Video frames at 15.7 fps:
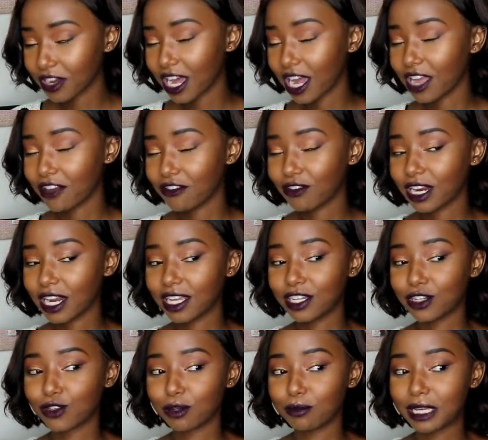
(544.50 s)
I feel like
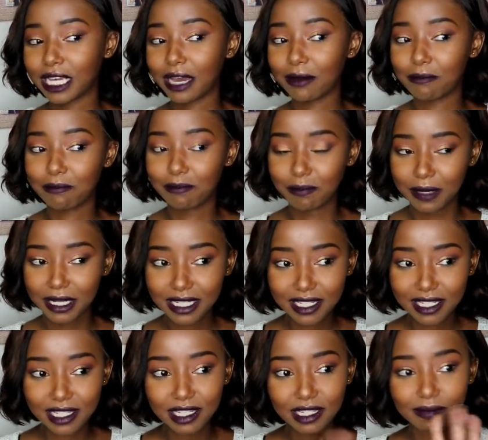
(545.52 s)
it would be a
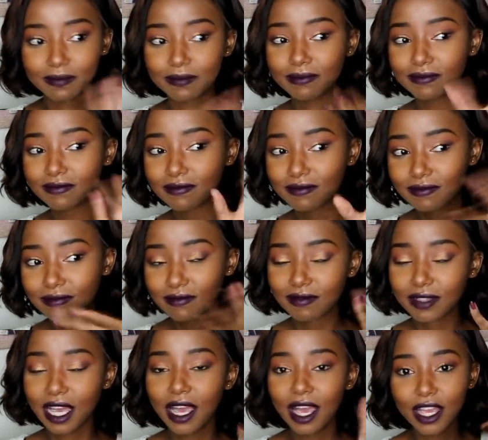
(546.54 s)
bit,
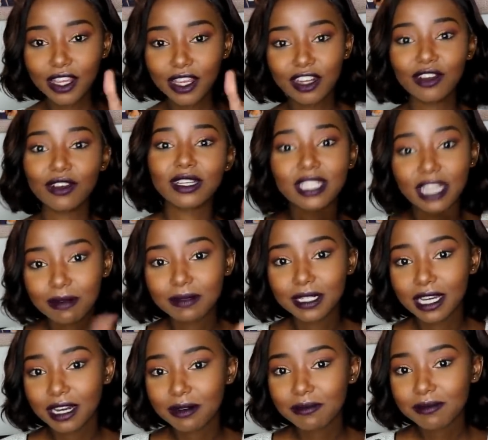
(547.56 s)
you know, dumb
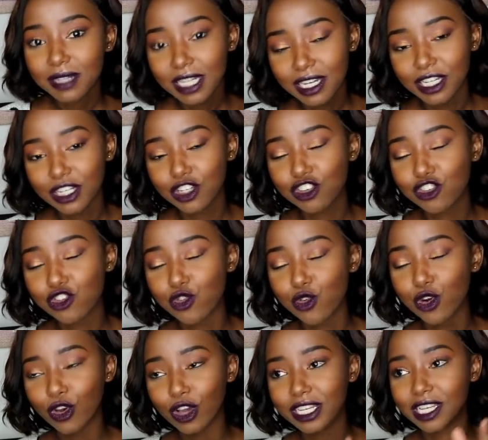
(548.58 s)
to
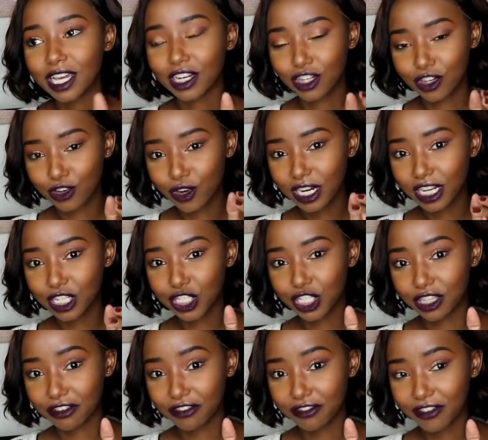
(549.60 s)
not acknowledge
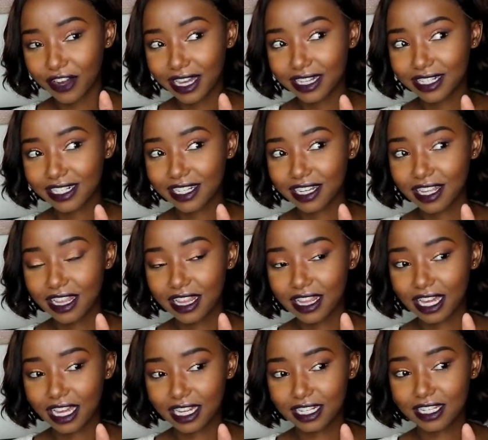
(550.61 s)
the fact
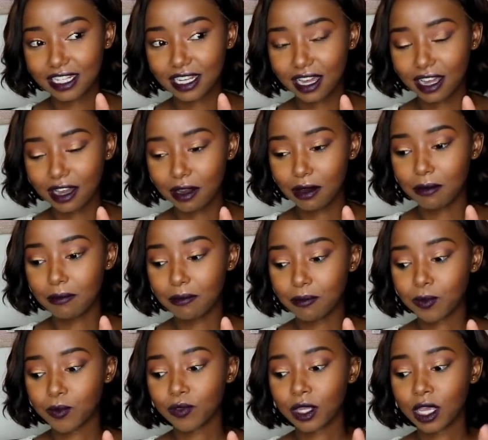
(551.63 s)
that
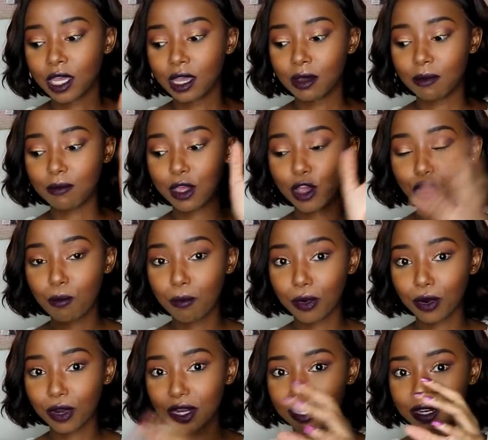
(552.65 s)
being
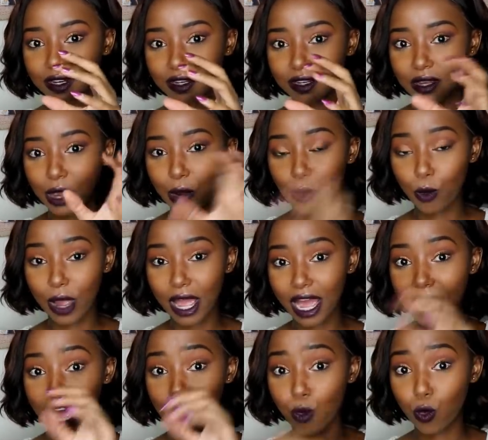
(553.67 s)
born
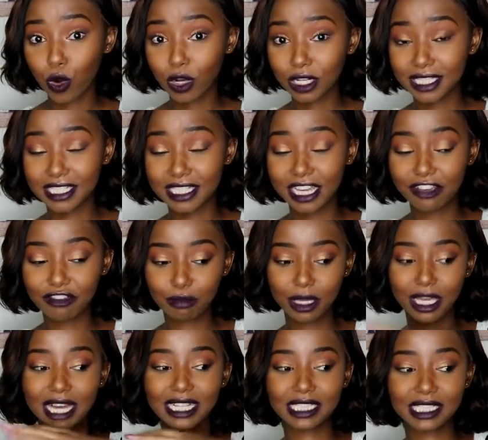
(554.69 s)
where I was gave
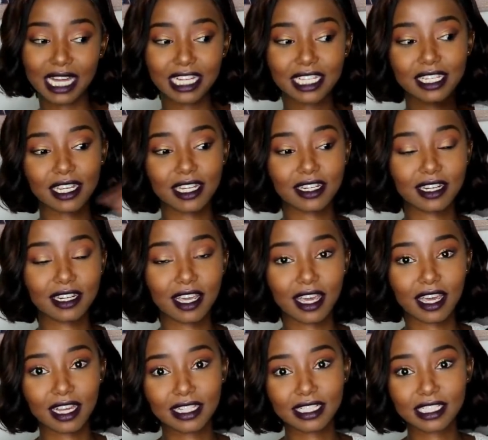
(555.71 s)
me a certain
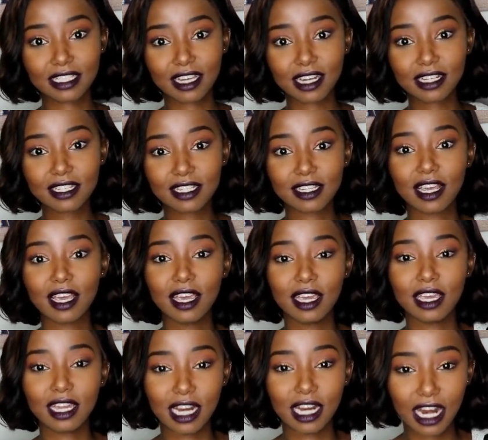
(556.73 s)
head start
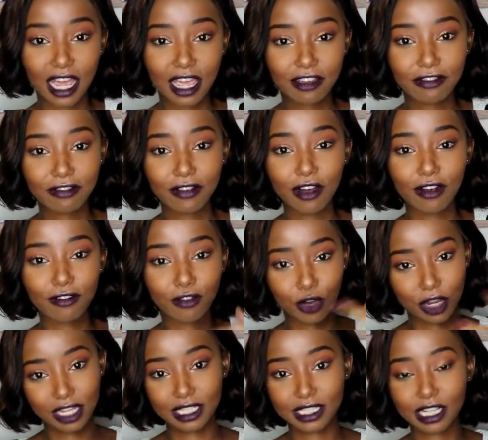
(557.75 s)
in life. For
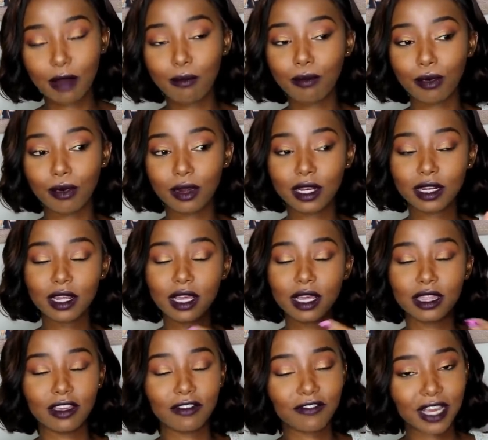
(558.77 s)
example,
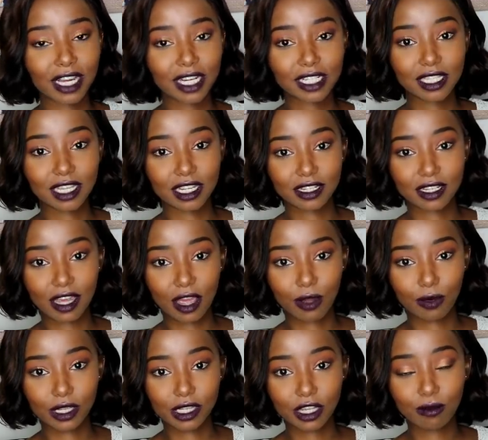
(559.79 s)
the fact that I
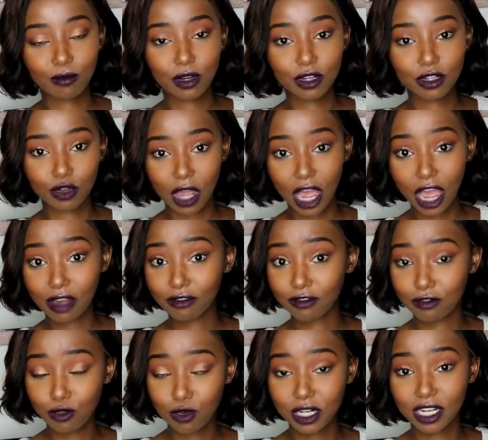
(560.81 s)
was able to have
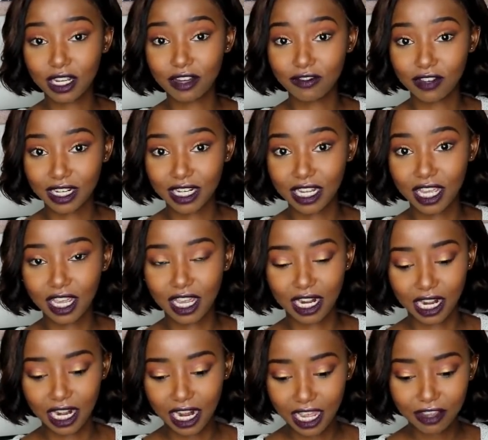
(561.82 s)
food every day
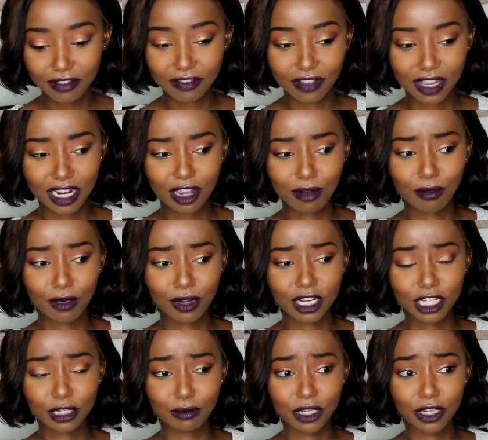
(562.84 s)
in life
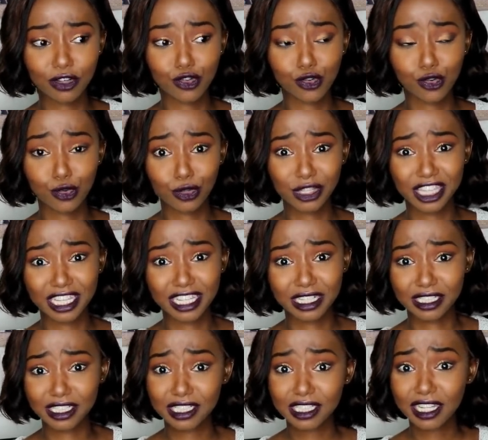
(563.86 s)
enabled me to do
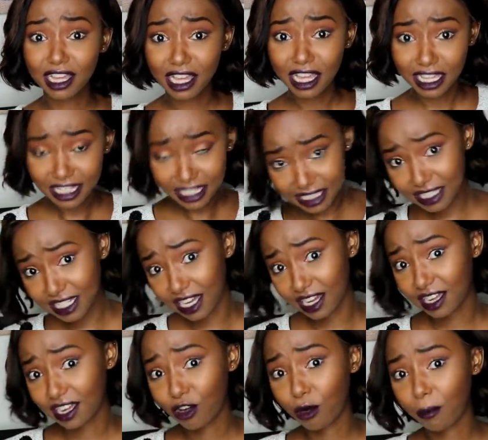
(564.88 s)
things
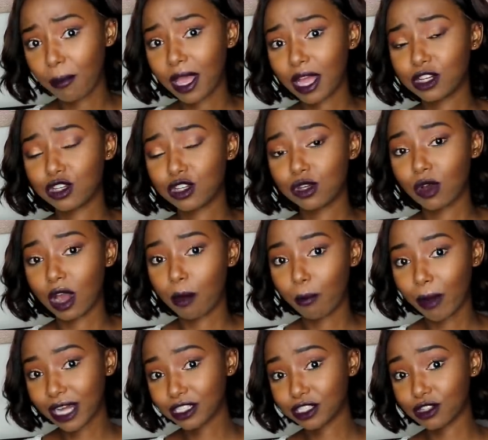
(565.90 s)
easier compared to a
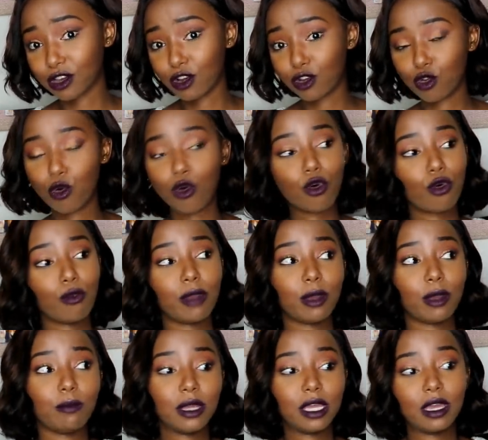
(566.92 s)
person who
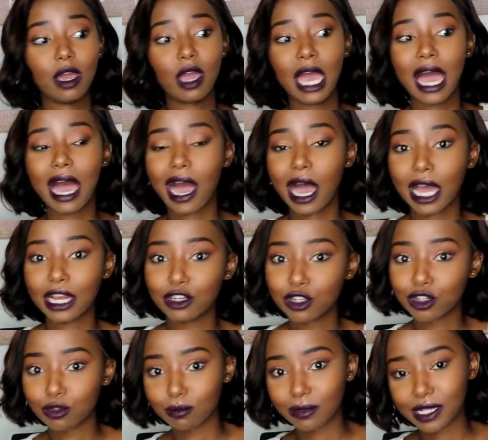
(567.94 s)
maybe had
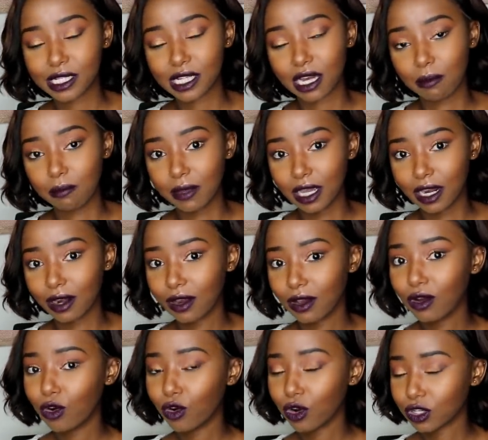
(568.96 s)
to miss a meal
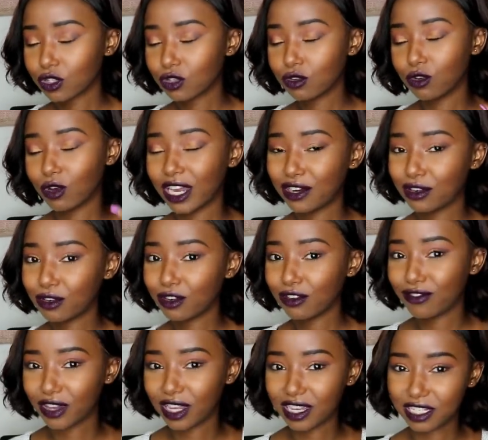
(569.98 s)
or two. I don't know
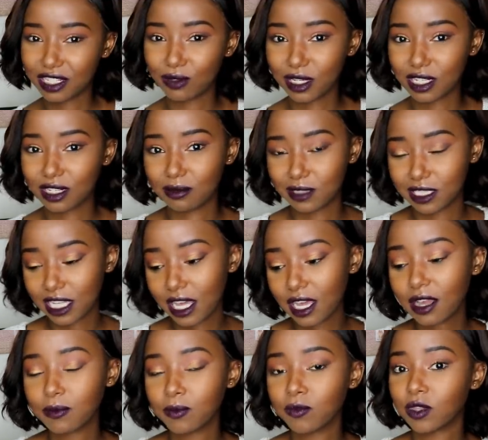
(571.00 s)
if you're getting what I'm
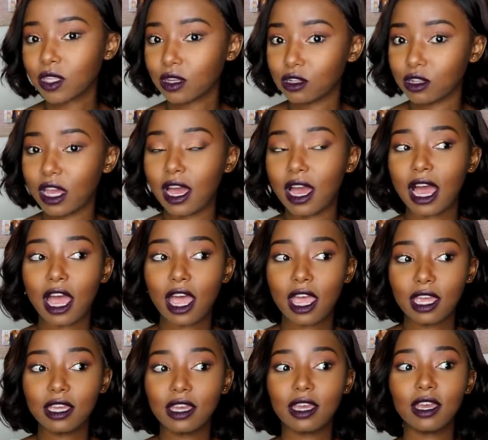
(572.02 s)
saying. So yeah,
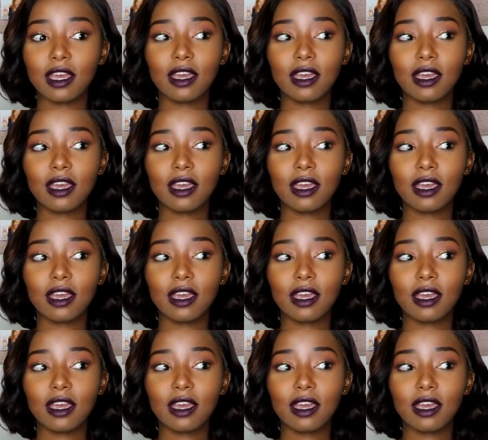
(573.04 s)
I